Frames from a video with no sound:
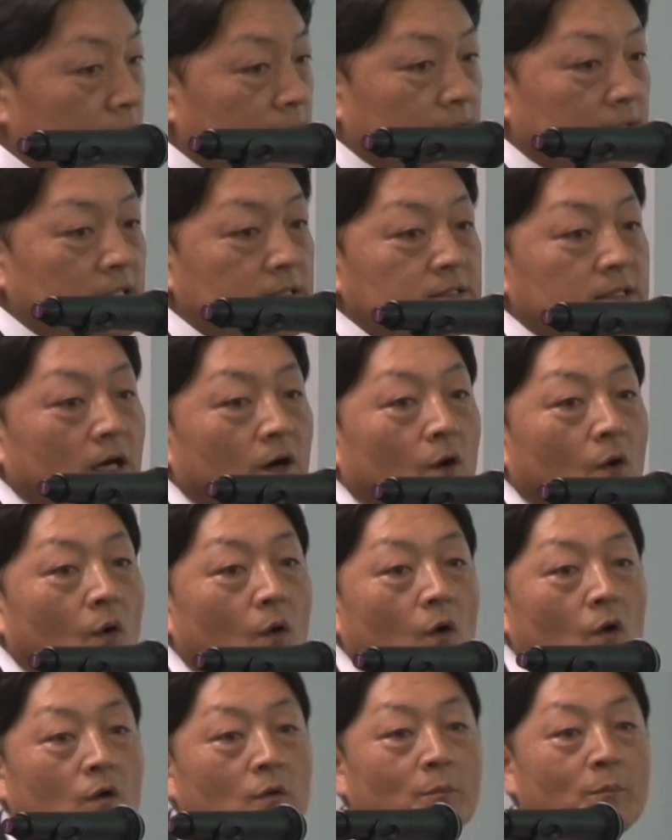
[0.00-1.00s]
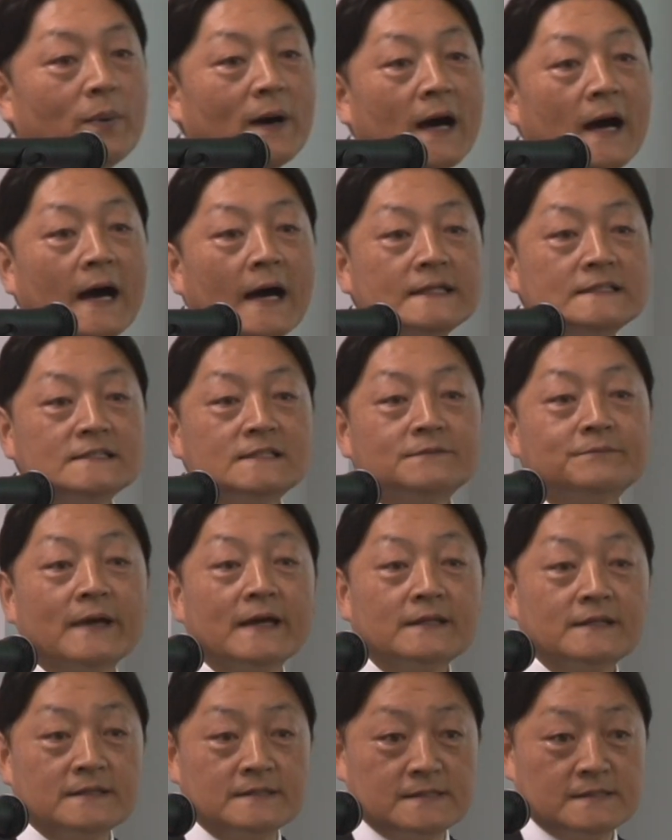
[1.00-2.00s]
these are all positive
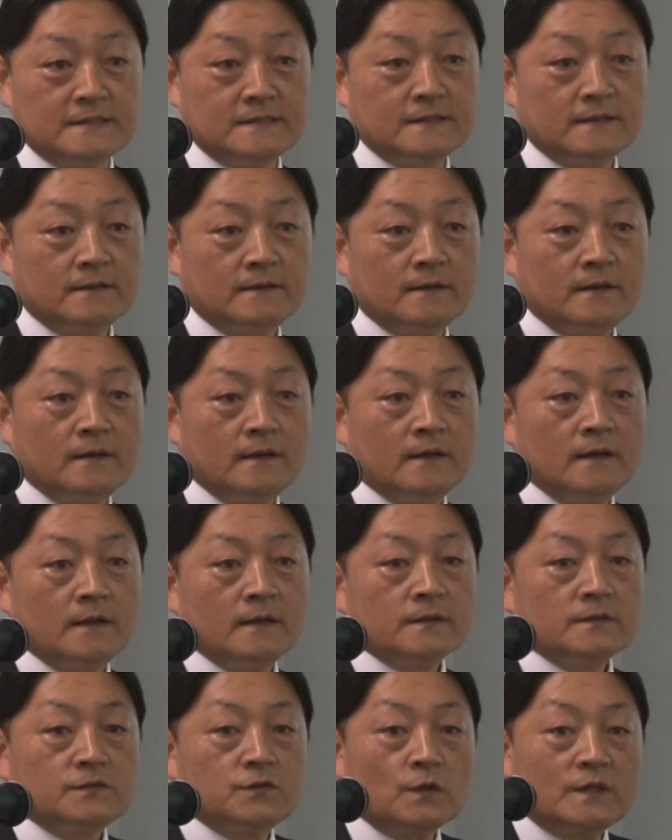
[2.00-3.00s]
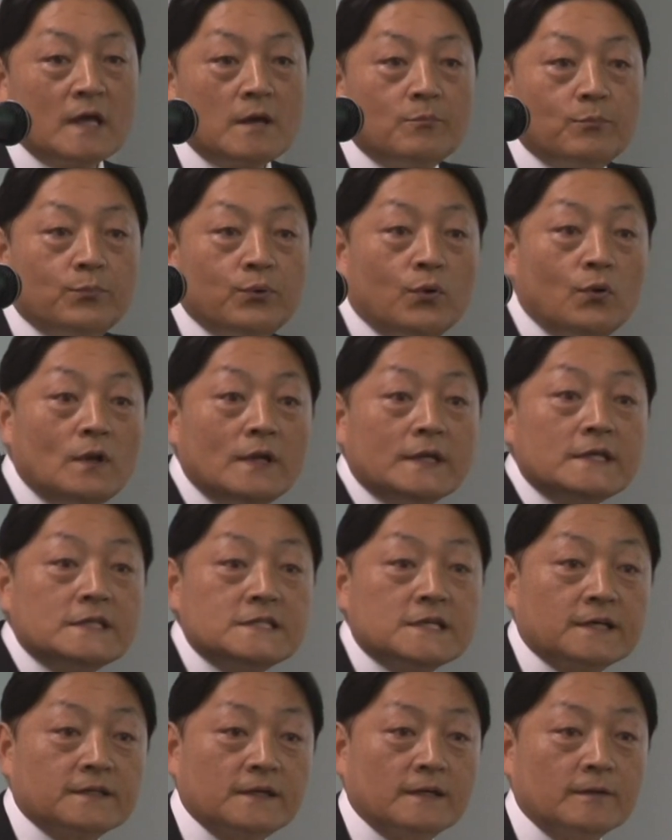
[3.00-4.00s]
entities. So they're pulling
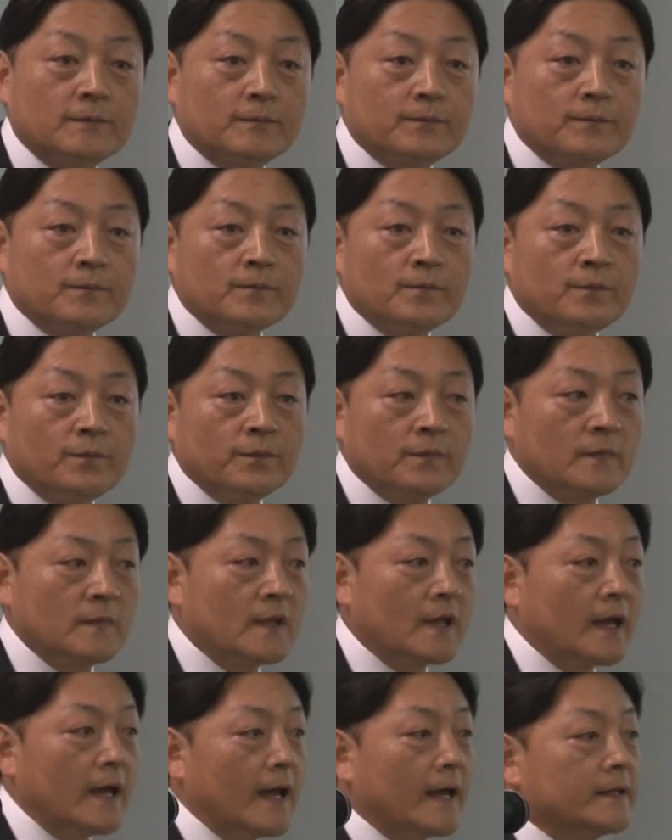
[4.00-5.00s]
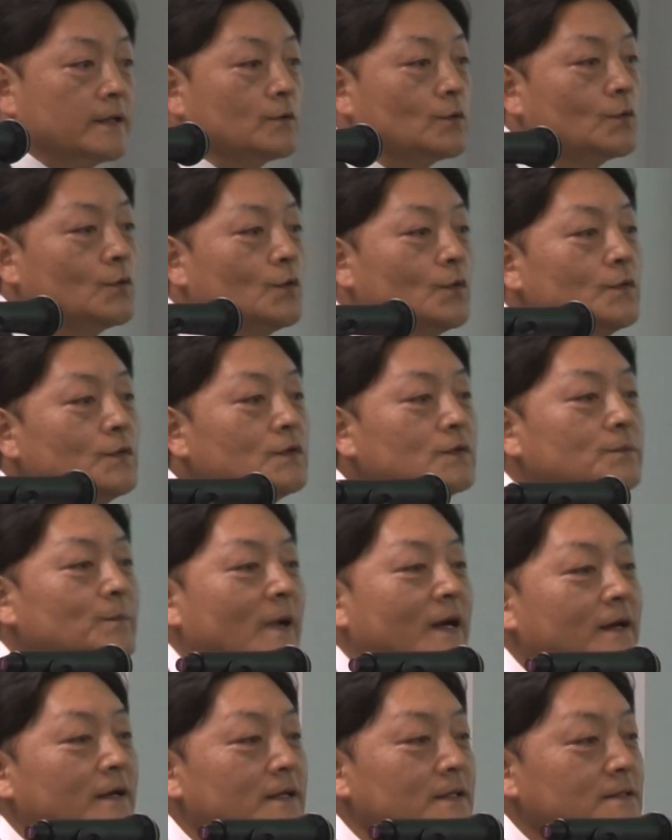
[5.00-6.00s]
each other. And the wound
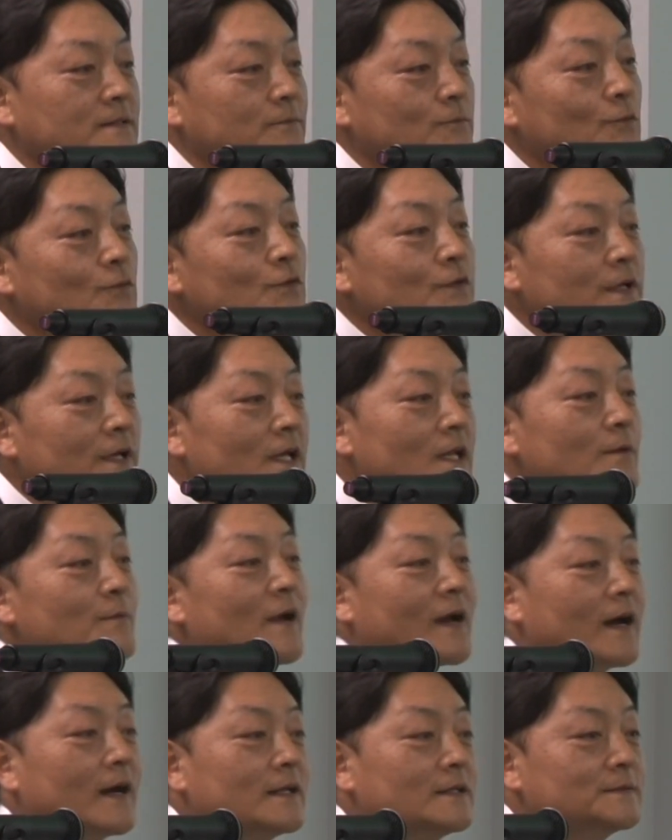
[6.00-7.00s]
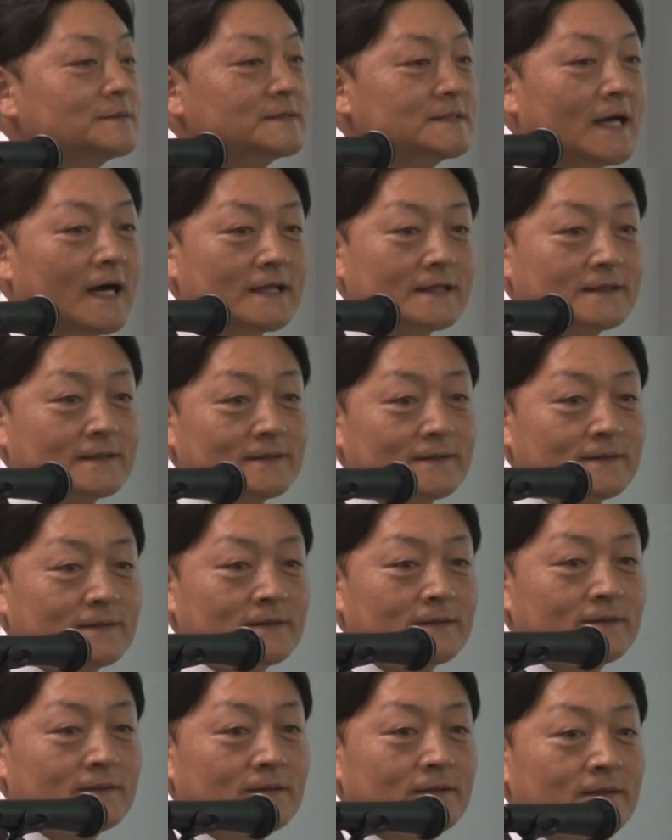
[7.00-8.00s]
healing mechanism start.
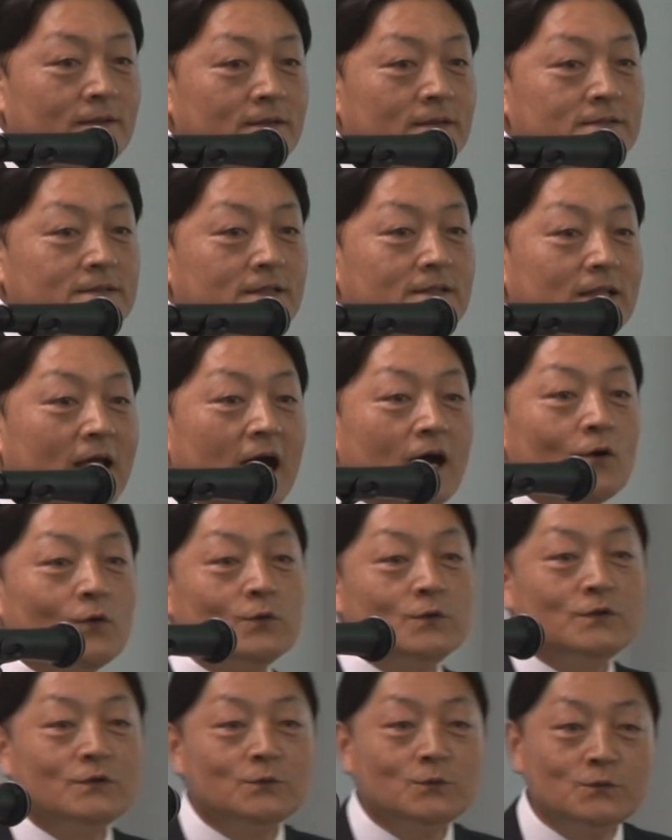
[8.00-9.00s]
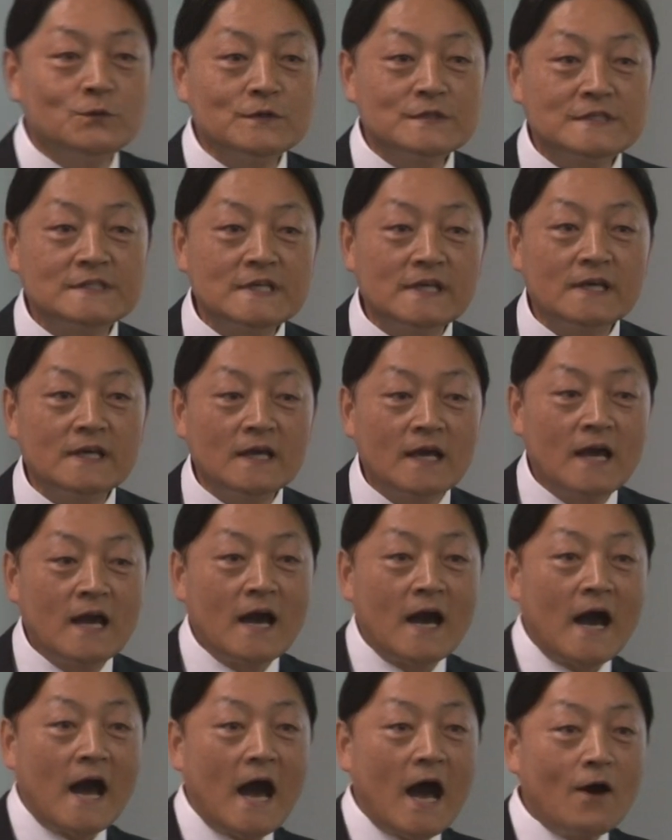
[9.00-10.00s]
So now you see
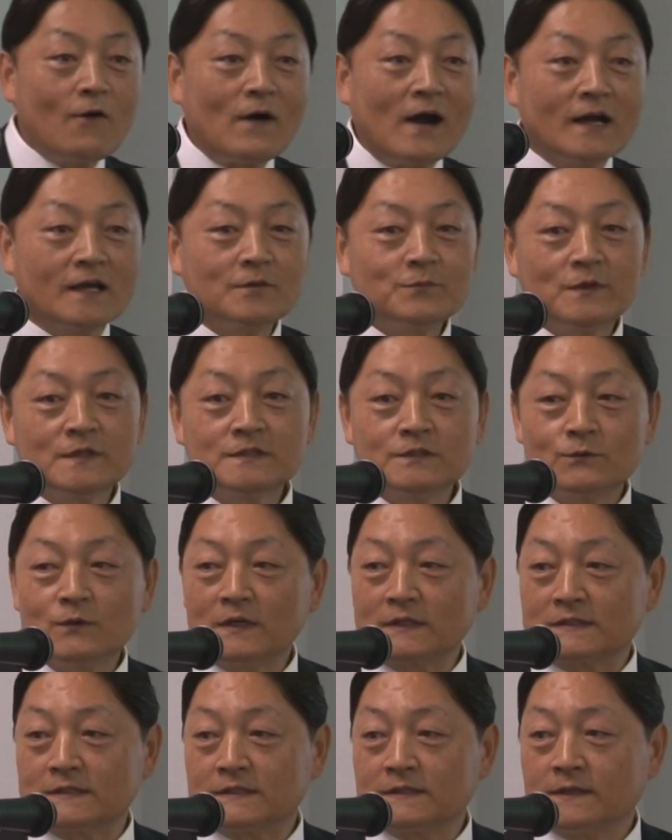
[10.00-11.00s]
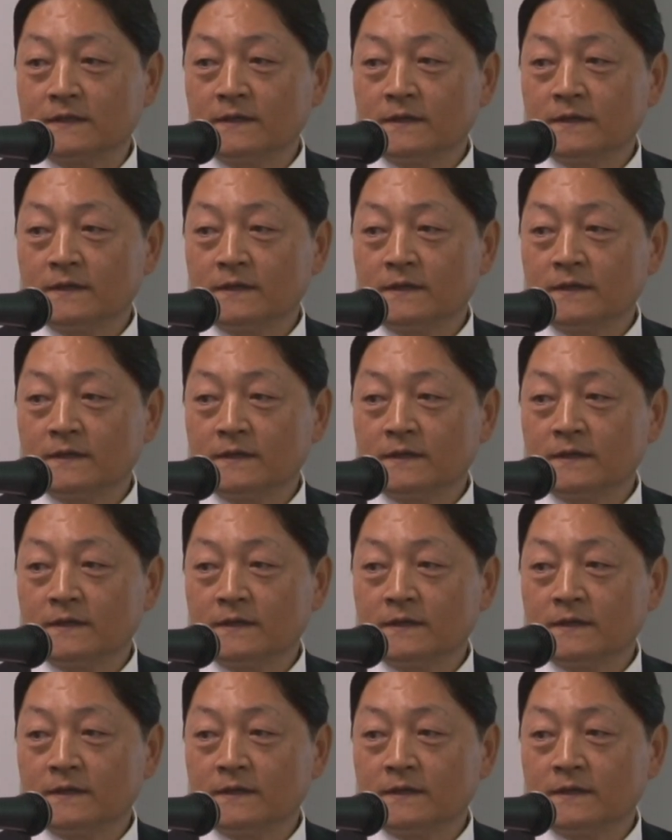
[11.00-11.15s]
how acupuncture works.